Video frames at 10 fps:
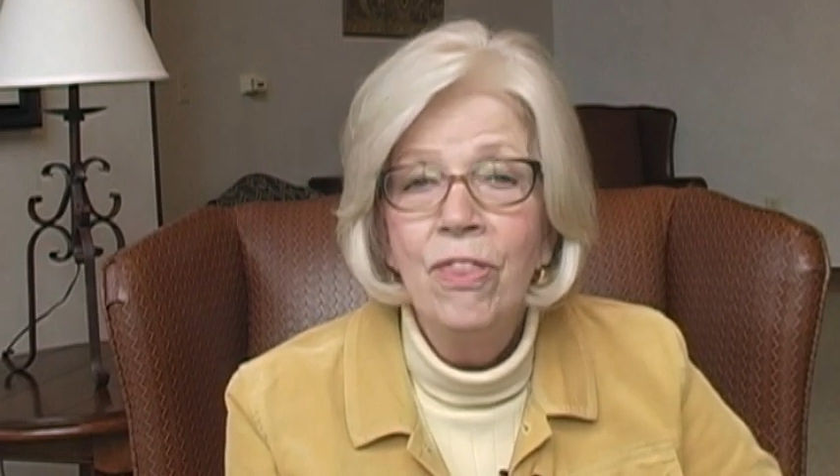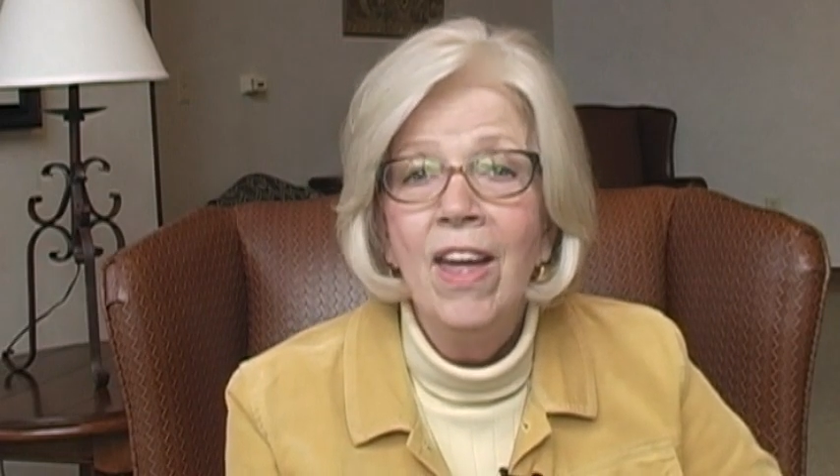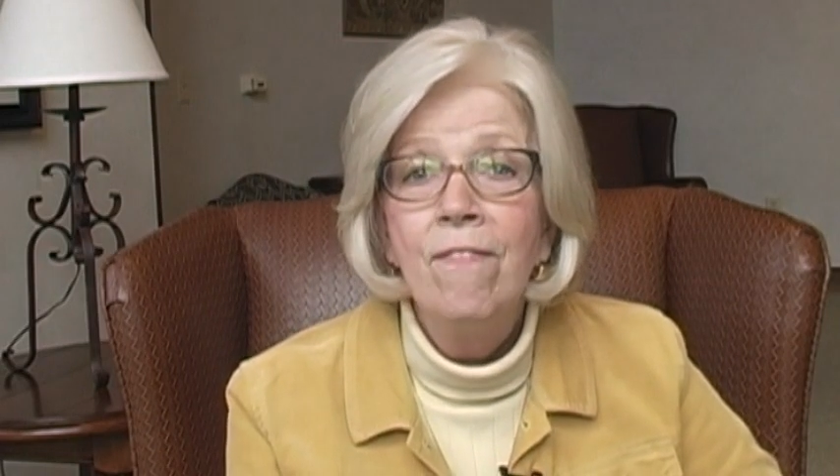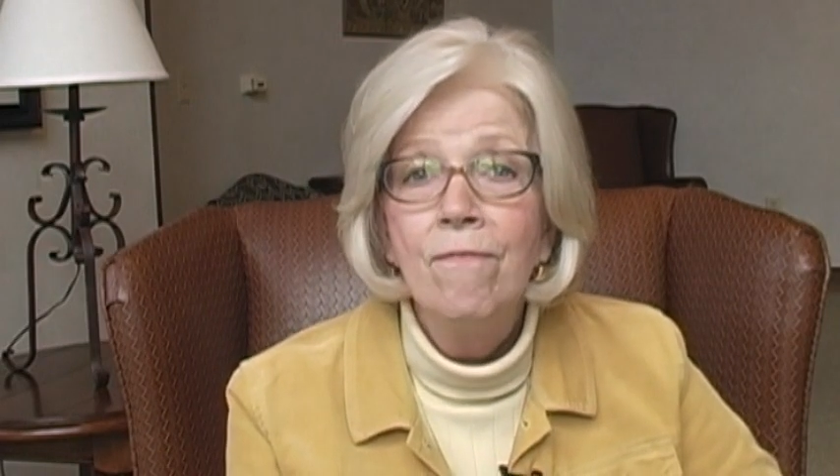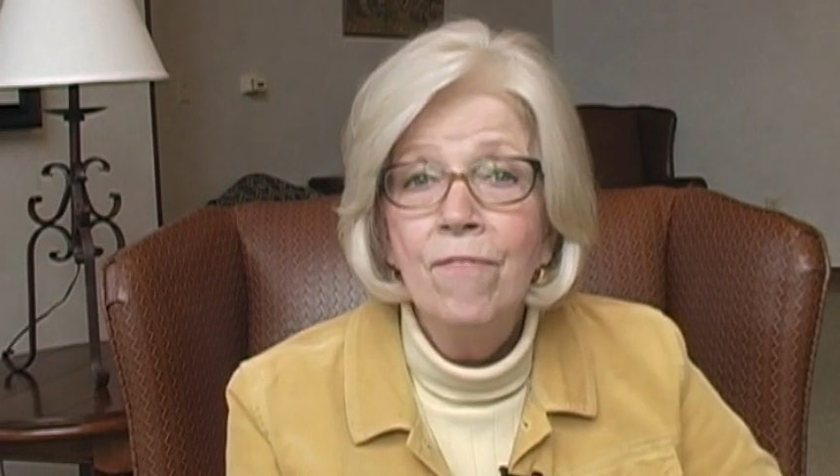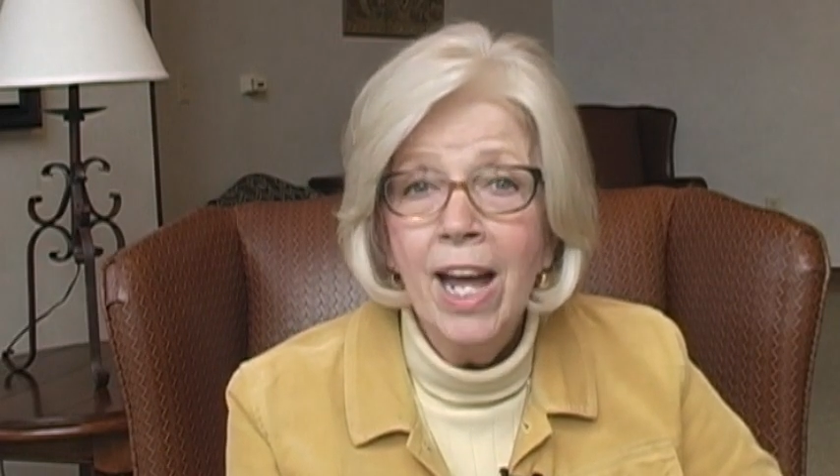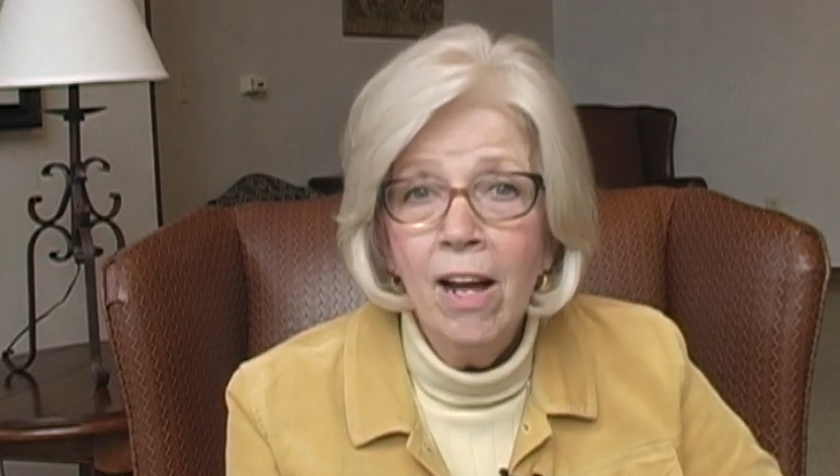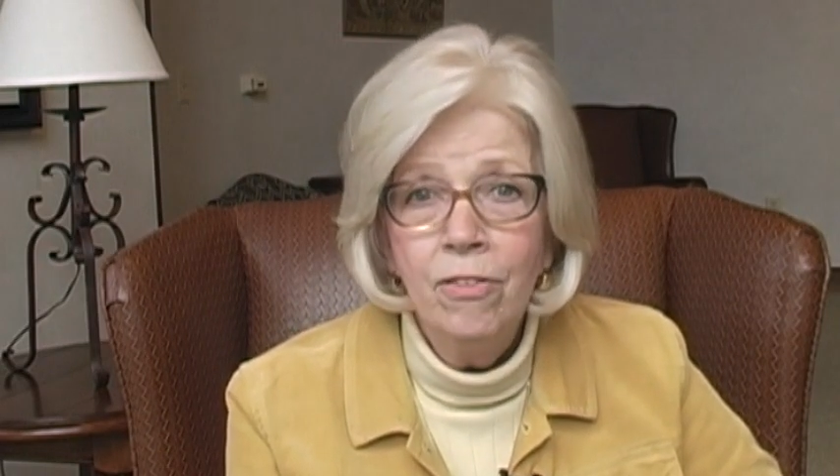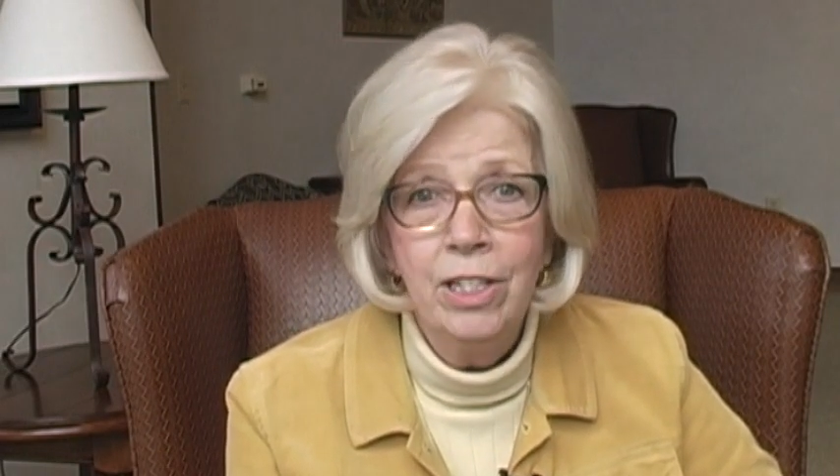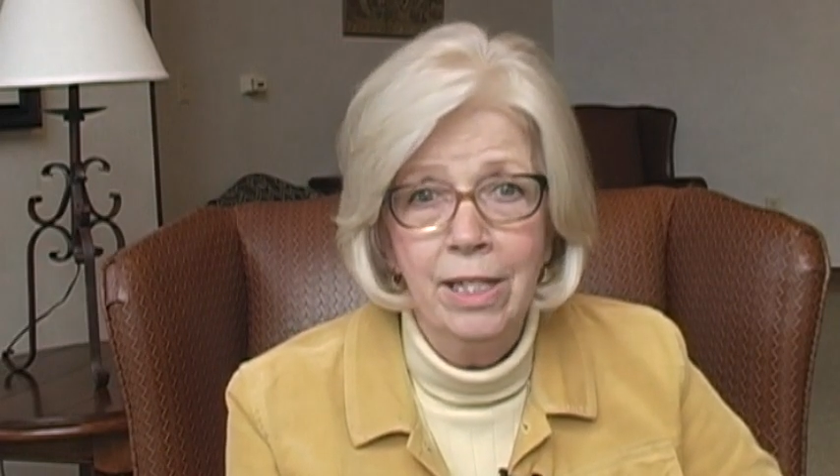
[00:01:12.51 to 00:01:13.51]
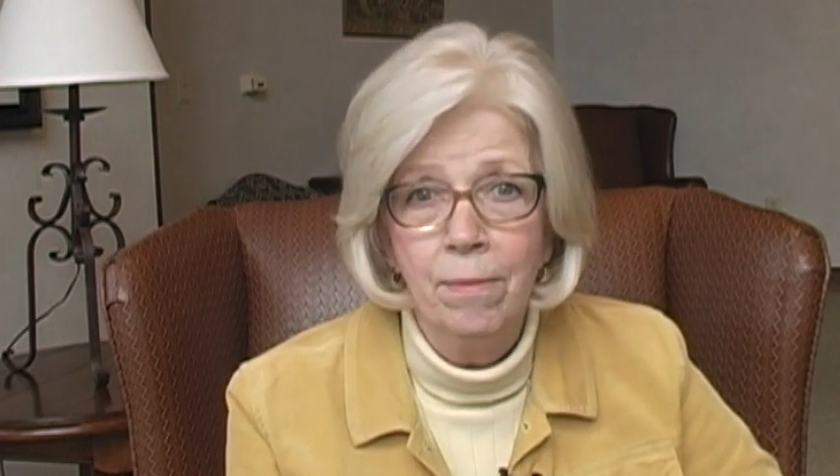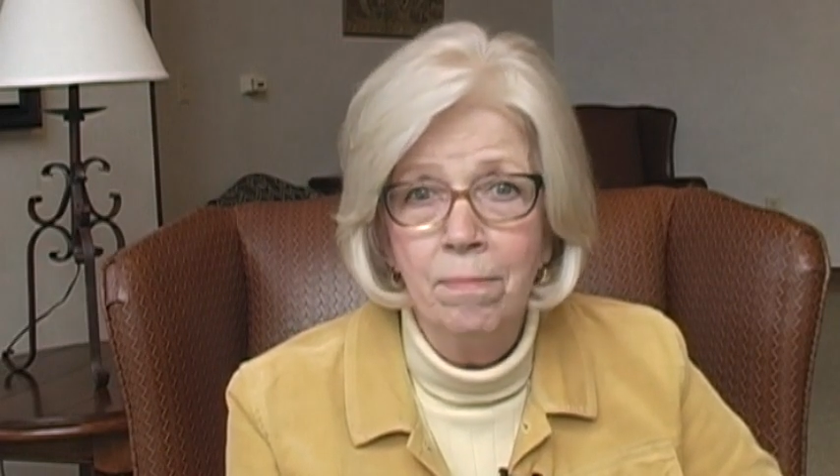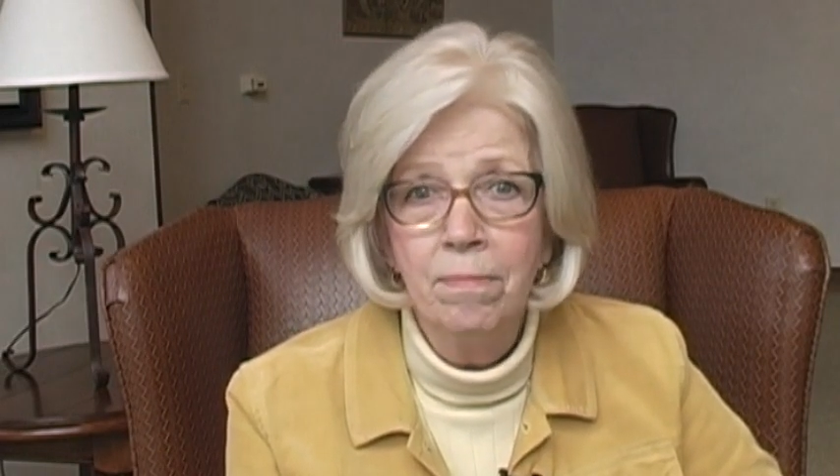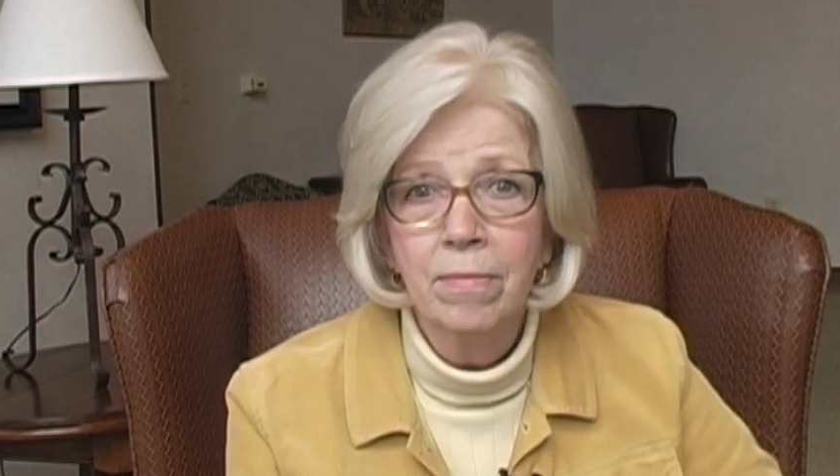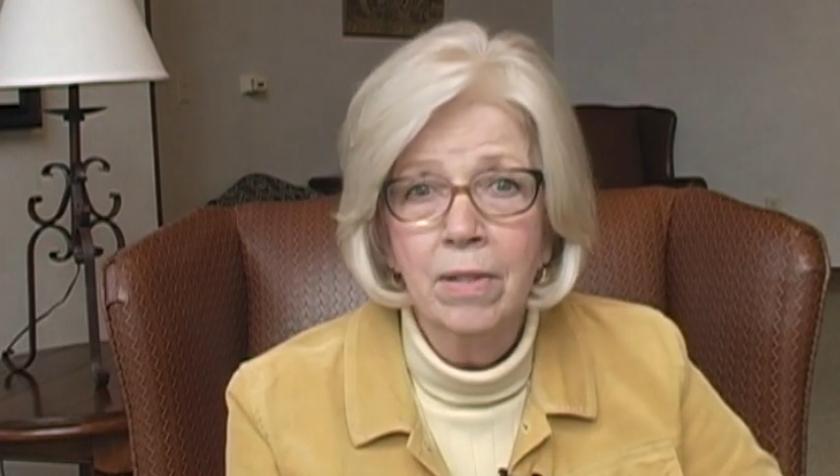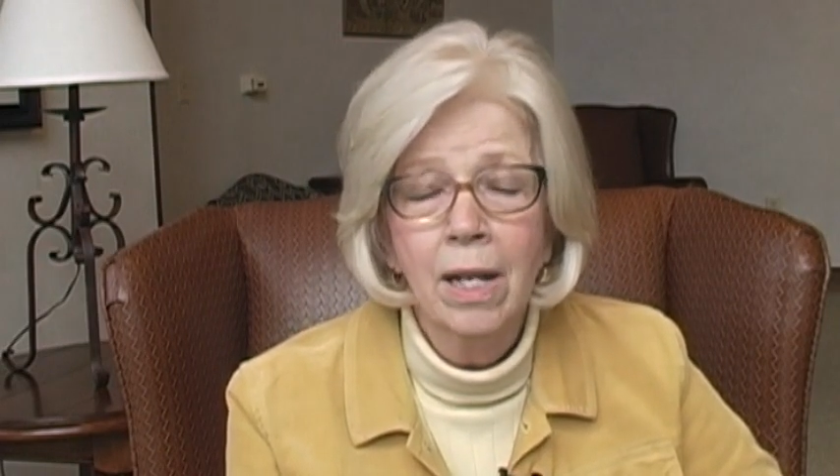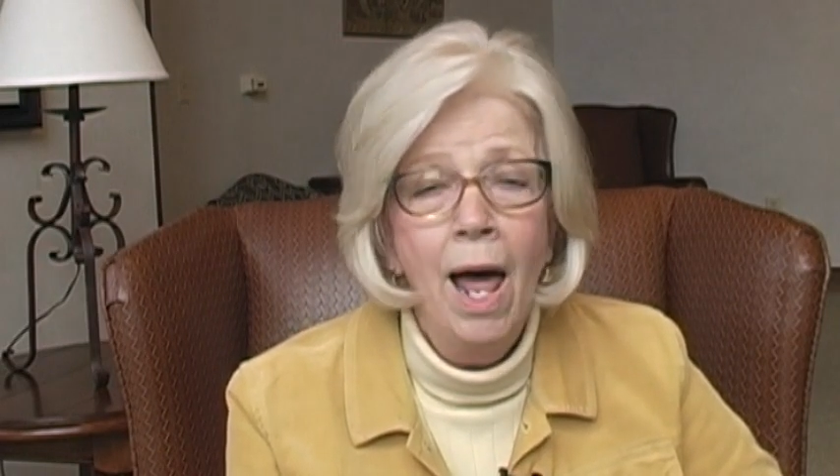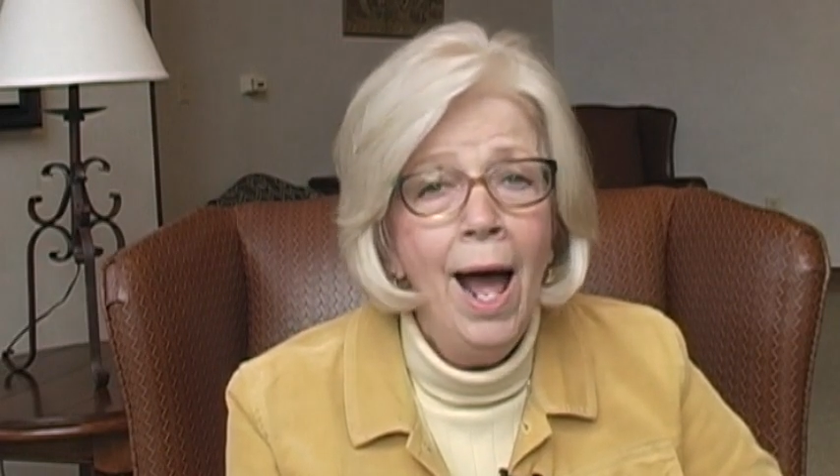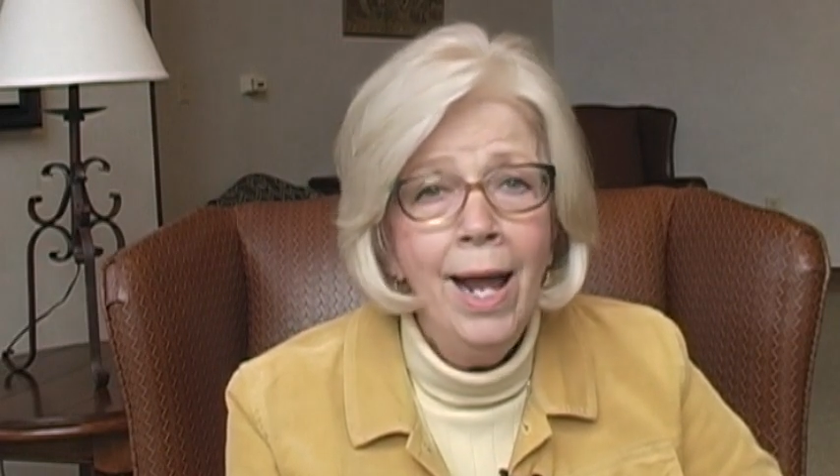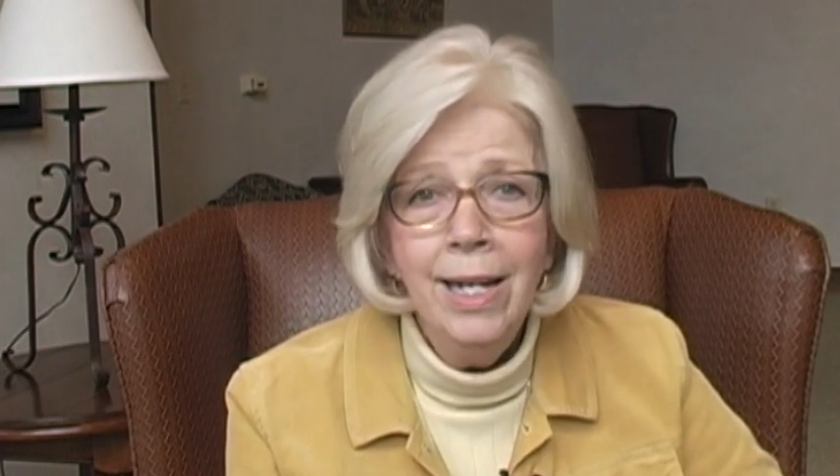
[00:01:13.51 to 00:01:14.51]
They found him
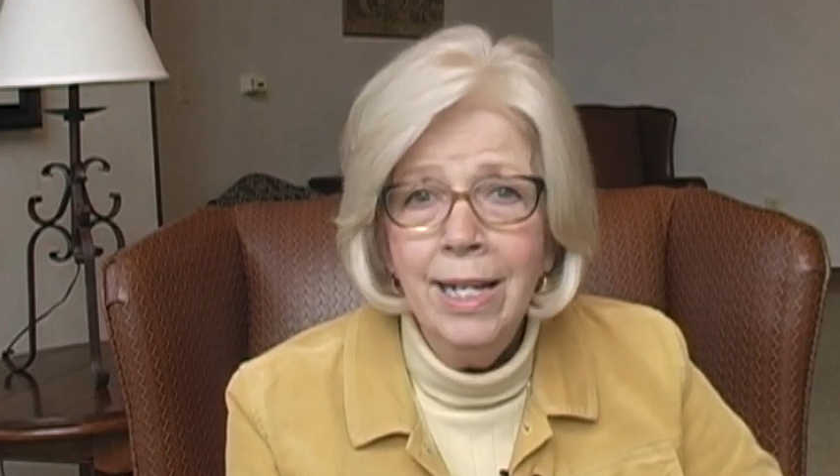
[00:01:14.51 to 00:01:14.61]
lying